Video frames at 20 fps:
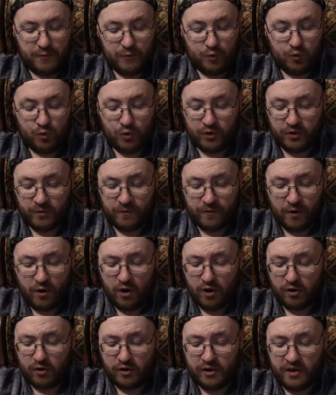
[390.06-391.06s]
Chris
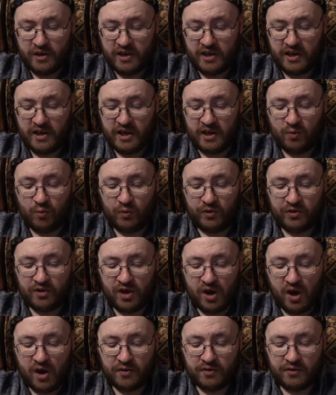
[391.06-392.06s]
Farley in
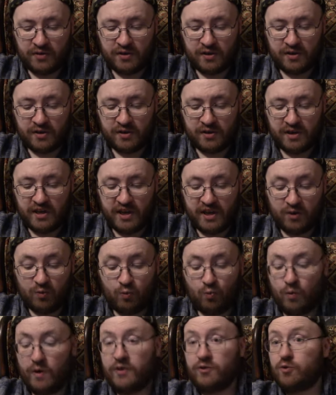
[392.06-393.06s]
Wisconsin
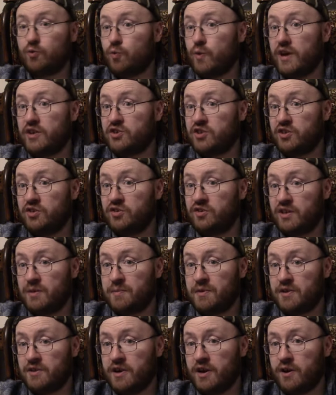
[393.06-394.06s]
and Resurrection
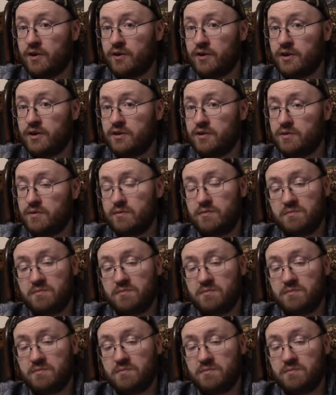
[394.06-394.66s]
Cemetery.